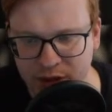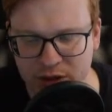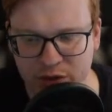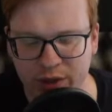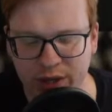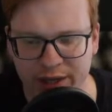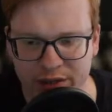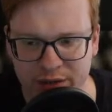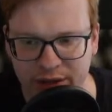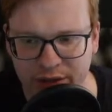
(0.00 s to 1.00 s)
So
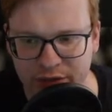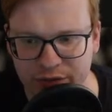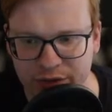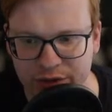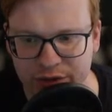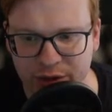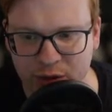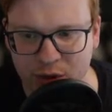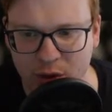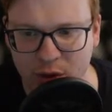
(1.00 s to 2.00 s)
entering the first
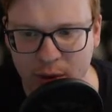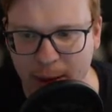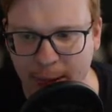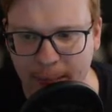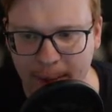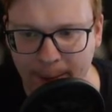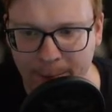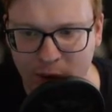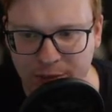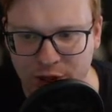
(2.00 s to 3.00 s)

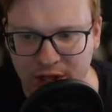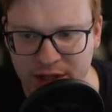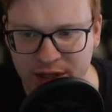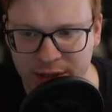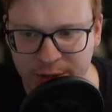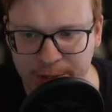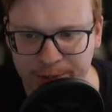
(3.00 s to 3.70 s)
object here,